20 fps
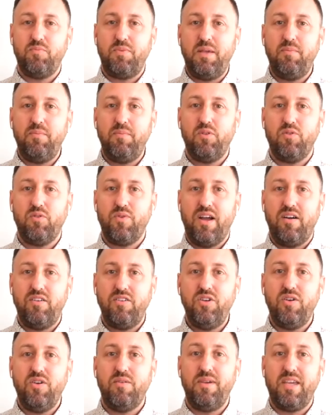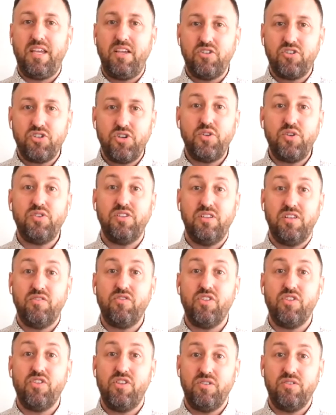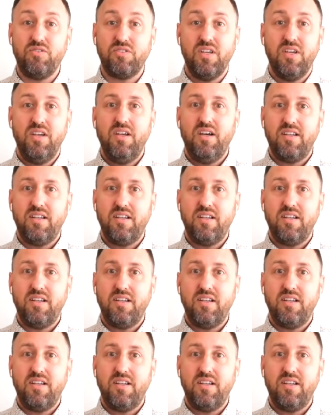people around you and making sure you deliver those.